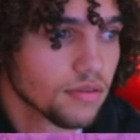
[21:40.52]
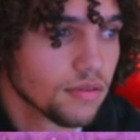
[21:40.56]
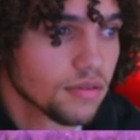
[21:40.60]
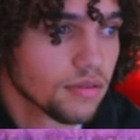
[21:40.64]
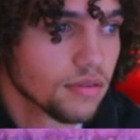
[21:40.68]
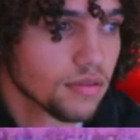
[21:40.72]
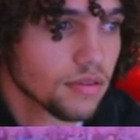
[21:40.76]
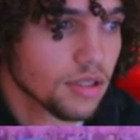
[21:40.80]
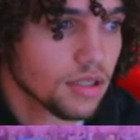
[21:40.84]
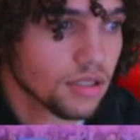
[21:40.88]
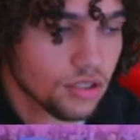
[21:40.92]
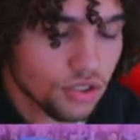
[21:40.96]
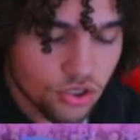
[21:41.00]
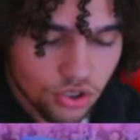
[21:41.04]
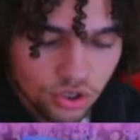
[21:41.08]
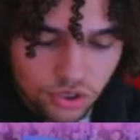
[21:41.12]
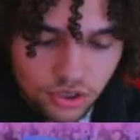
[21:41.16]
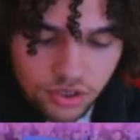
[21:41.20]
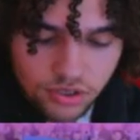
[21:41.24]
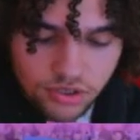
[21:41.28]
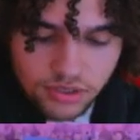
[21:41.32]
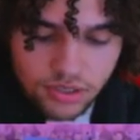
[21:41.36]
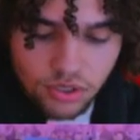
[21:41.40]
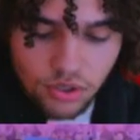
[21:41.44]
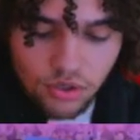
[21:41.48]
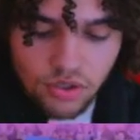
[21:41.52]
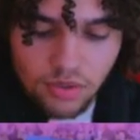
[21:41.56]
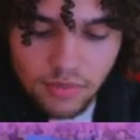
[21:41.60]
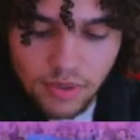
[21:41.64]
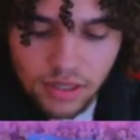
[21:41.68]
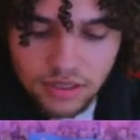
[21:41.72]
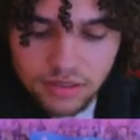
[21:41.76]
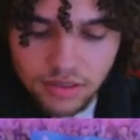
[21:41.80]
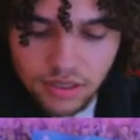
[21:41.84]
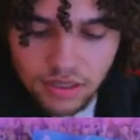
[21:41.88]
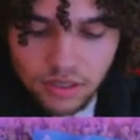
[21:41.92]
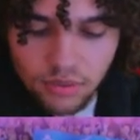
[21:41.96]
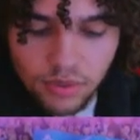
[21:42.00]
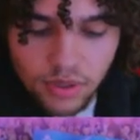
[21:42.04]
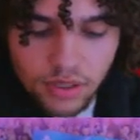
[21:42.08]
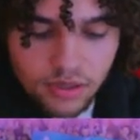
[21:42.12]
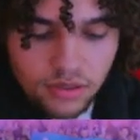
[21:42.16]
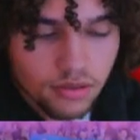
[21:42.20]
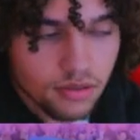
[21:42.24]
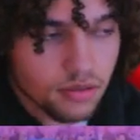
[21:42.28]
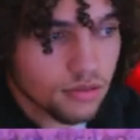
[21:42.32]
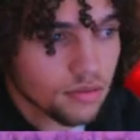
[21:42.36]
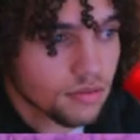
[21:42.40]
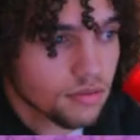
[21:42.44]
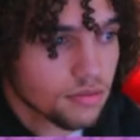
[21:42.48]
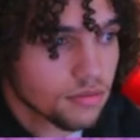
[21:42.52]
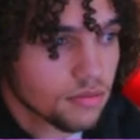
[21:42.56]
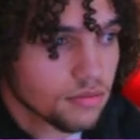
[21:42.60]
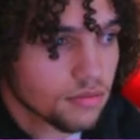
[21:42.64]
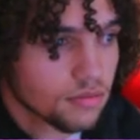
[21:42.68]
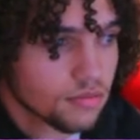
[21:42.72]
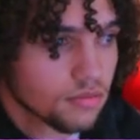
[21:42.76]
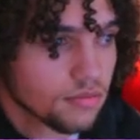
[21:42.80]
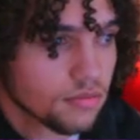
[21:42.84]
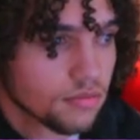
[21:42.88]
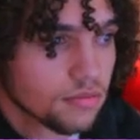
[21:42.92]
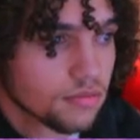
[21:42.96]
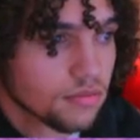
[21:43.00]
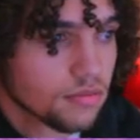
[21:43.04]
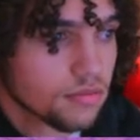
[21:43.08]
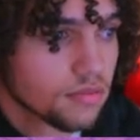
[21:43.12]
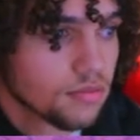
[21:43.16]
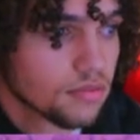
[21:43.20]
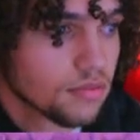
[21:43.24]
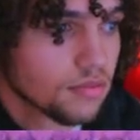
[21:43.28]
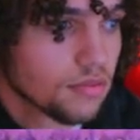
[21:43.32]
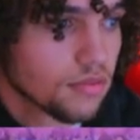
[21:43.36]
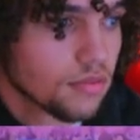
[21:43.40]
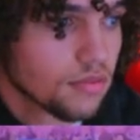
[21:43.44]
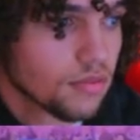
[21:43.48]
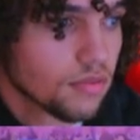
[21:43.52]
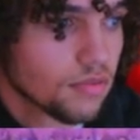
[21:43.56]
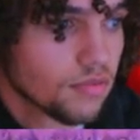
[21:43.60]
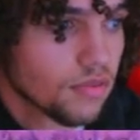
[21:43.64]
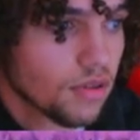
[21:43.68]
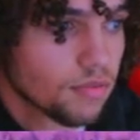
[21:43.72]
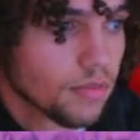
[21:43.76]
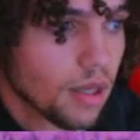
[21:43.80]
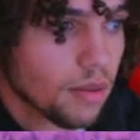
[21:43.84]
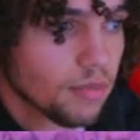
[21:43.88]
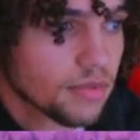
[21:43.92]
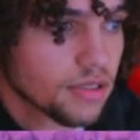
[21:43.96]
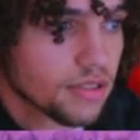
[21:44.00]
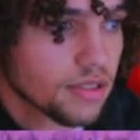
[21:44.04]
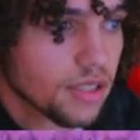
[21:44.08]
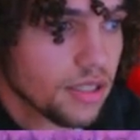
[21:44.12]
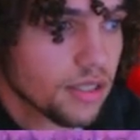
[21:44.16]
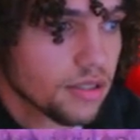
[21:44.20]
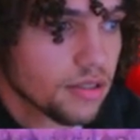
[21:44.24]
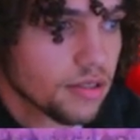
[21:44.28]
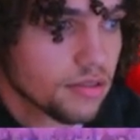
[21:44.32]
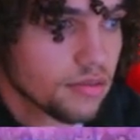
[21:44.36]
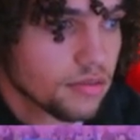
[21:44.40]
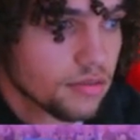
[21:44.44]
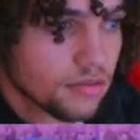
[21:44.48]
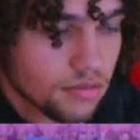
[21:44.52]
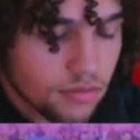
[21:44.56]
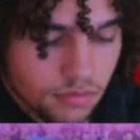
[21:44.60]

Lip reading: Because it should just kill the Mence anyways. If I'm not mistaken.